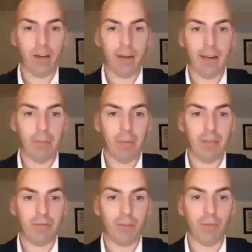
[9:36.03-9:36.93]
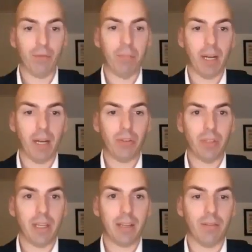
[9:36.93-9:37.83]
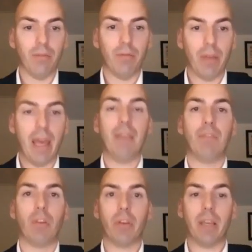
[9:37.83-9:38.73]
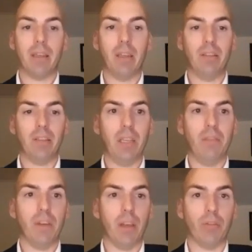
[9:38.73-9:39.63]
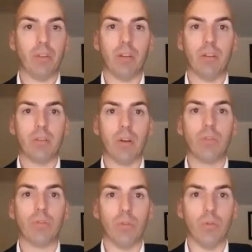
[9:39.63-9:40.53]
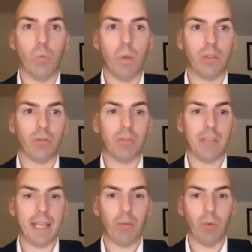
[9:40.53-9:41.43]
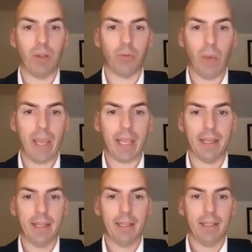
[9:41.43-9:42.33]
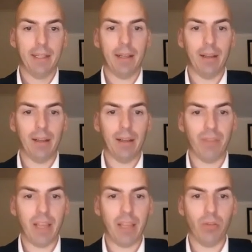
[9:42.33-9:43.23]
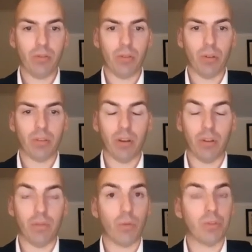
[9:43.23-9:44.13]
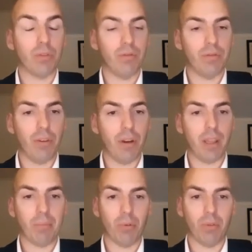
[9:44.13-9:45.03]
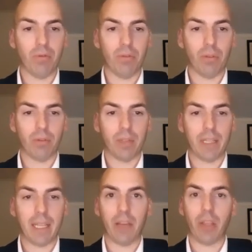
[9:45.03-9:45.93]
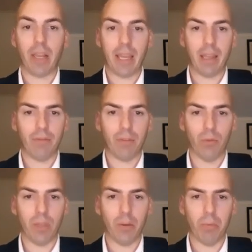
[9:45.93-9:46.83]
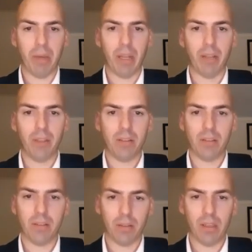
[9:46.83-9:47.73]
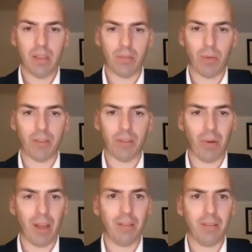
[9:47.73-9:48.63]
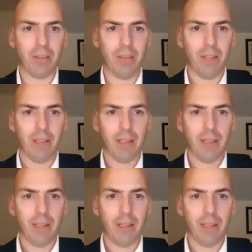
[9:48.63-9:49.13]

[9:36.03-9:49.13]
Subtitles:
I have to remind you that have a look at these E values and the total well to tank and well to wake values. Those are of course very important for calculating FuelEU penalties as well as price.